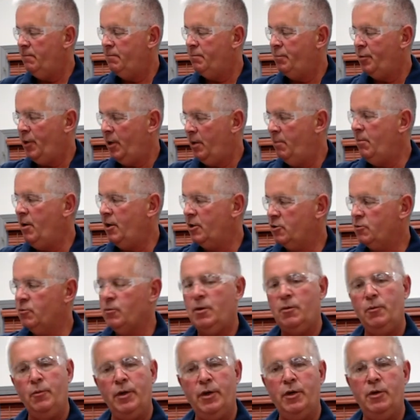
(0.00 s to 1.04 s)
pretty much
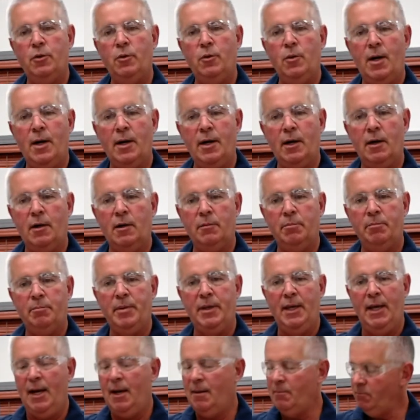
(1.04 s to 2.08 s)
what we do on our
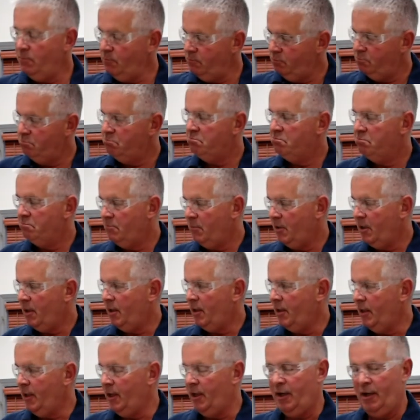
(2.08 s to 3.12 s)
PM
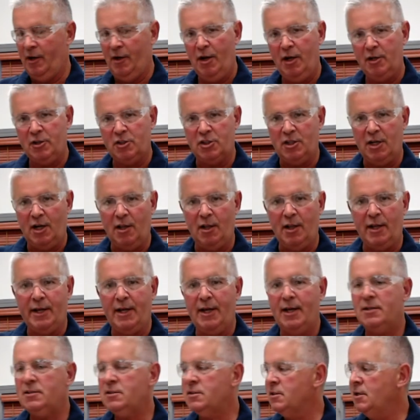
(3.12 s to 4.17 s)
in a nutshell, I
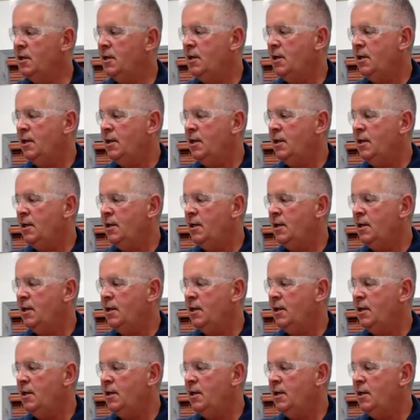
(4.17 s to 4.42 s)
guess.